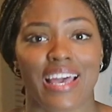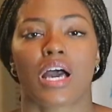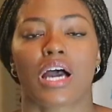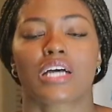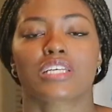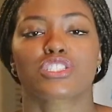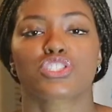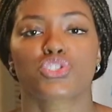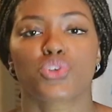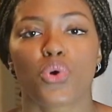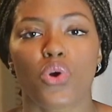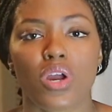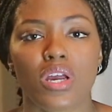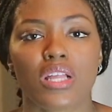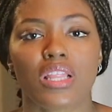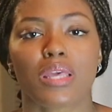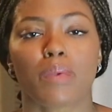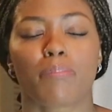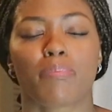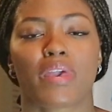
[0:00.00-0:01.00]

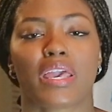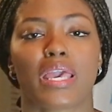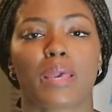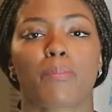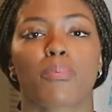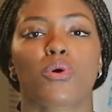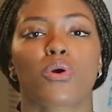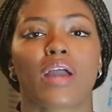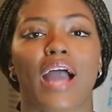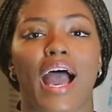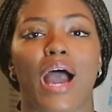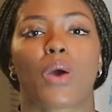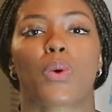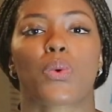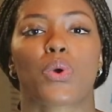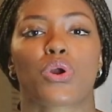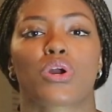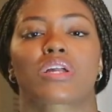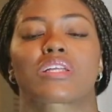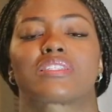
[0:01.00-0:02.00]
Historically, people got
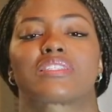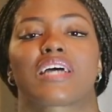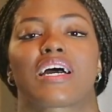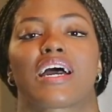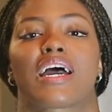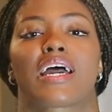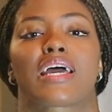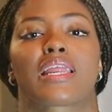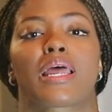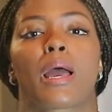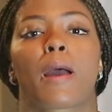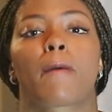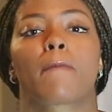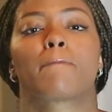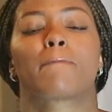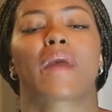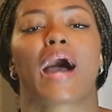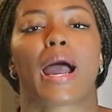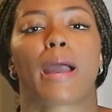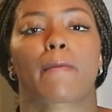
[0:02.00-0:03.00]
work done
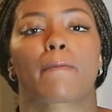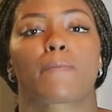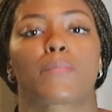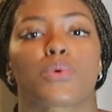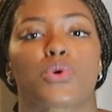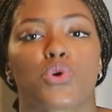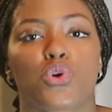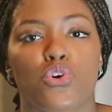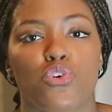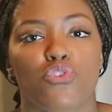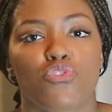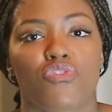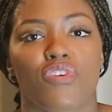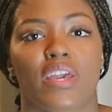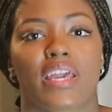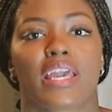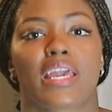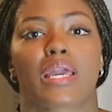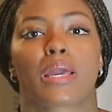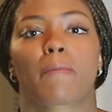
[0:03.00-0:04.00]
by
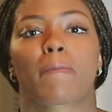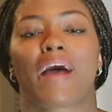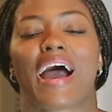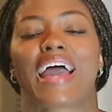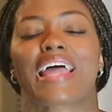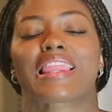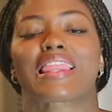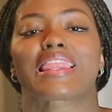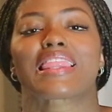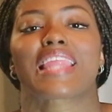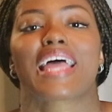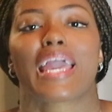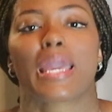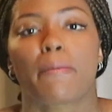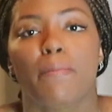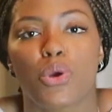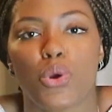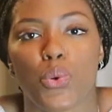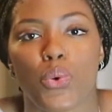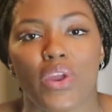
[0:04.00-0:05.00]
moving, by
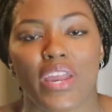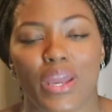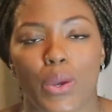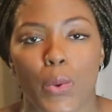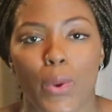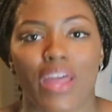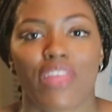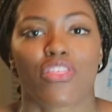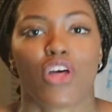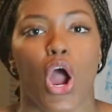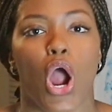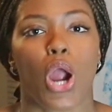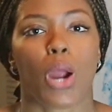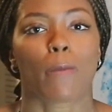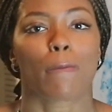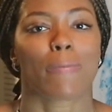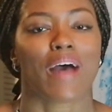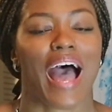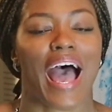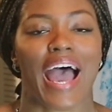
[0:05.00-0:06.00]
laboring with our
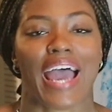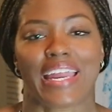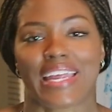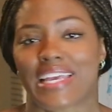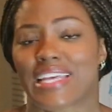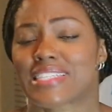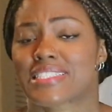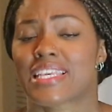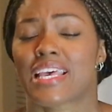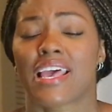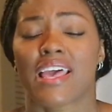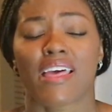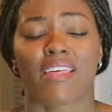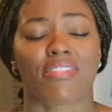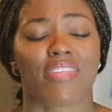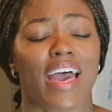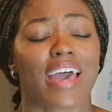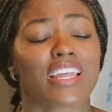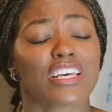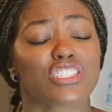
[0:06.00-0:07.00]
bodies.
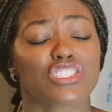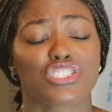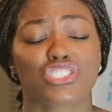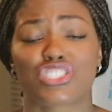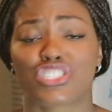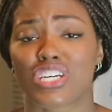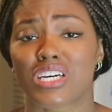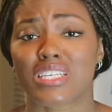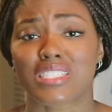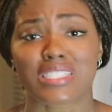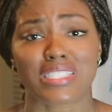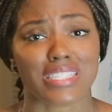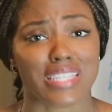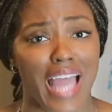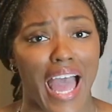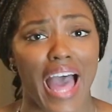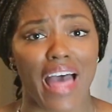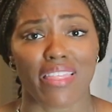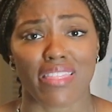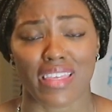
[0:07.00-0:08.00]
That is just
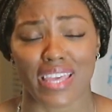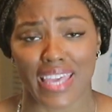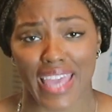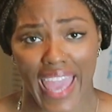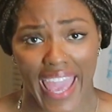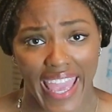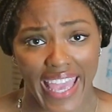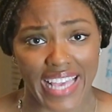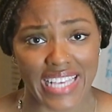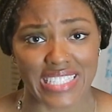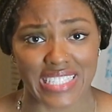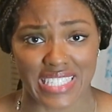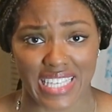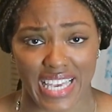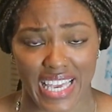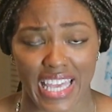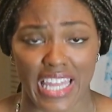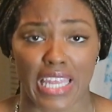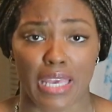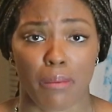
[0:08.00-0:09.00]
not the case
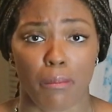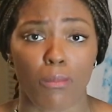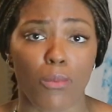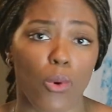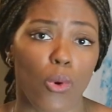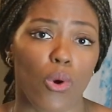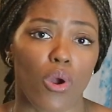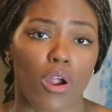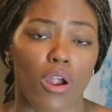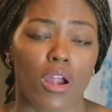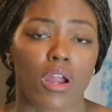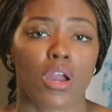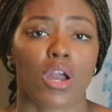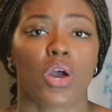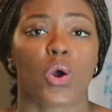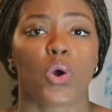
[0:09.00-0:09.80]
anymore.